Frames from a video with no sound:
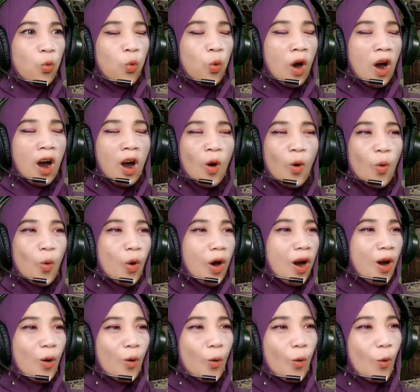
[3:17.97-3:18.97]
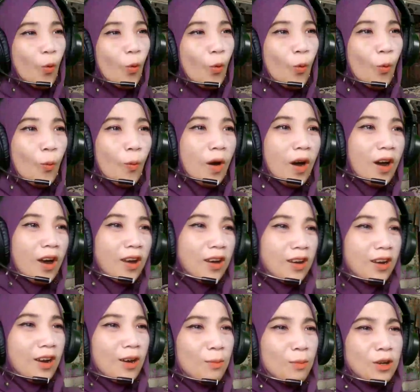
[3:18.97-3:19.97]
Wow, my
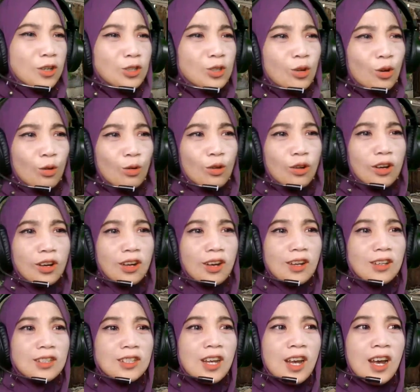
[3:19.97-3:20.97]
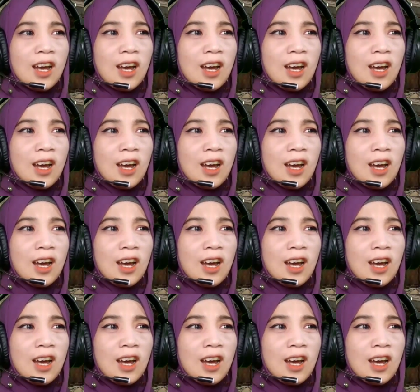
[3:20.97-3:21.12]
God, my shoulder, guys.